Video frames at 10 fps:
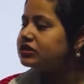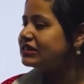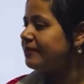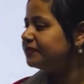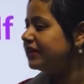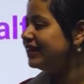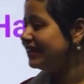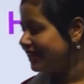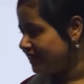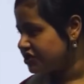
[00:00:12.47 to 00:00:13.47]
something
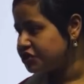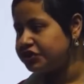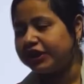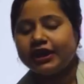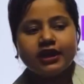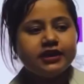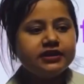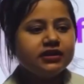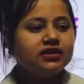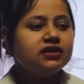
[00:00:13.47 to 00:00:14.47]
is
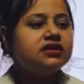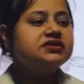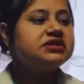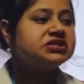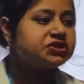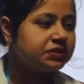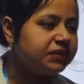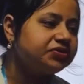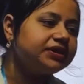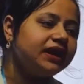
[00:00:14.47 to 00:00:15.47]
shared,
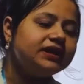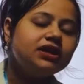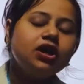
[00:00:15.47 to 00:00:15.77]
distributed